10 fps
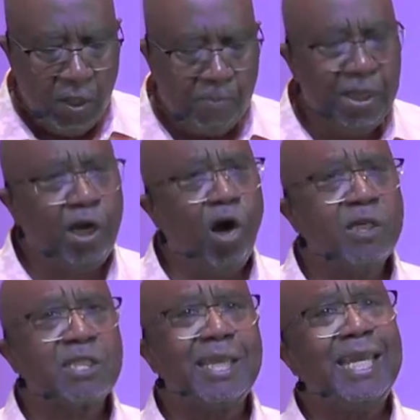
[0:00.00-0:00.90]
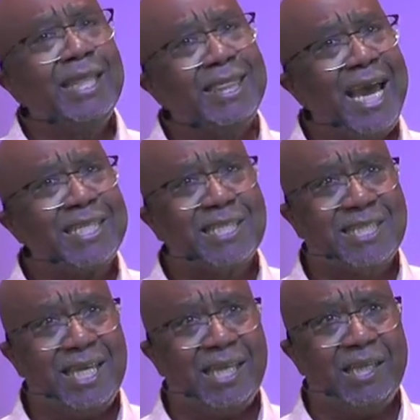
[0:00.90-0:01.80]
Because in that
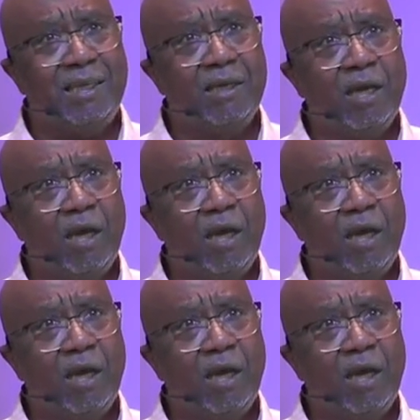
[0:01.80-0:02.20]
city